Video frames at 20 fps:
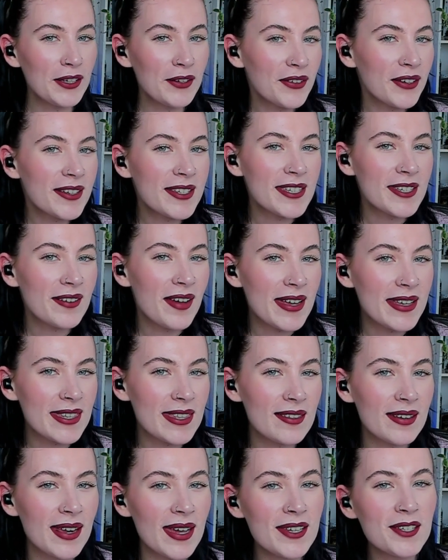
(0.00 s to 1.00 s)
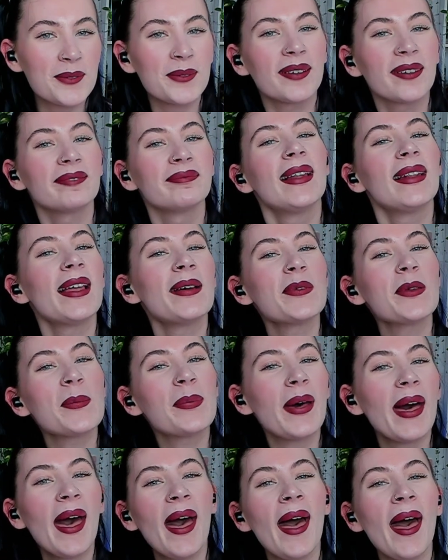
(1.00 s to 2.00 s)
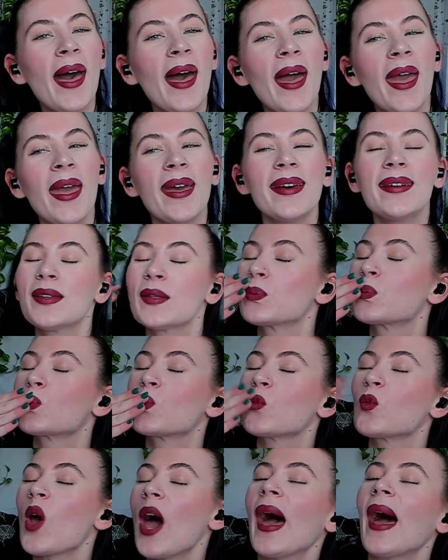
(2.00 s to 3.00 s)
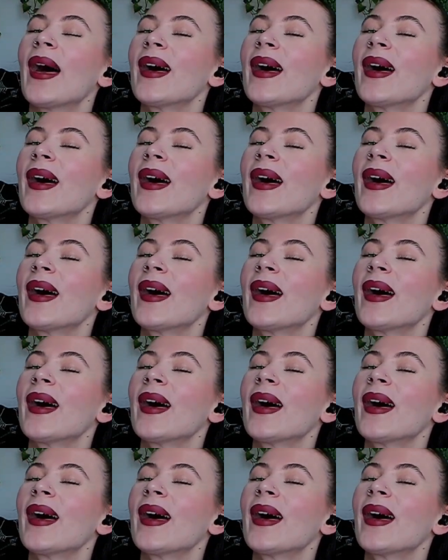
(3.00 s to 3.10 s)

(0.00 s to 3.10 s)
and I'll see you guys in the next one. Love you, bye! Mwah!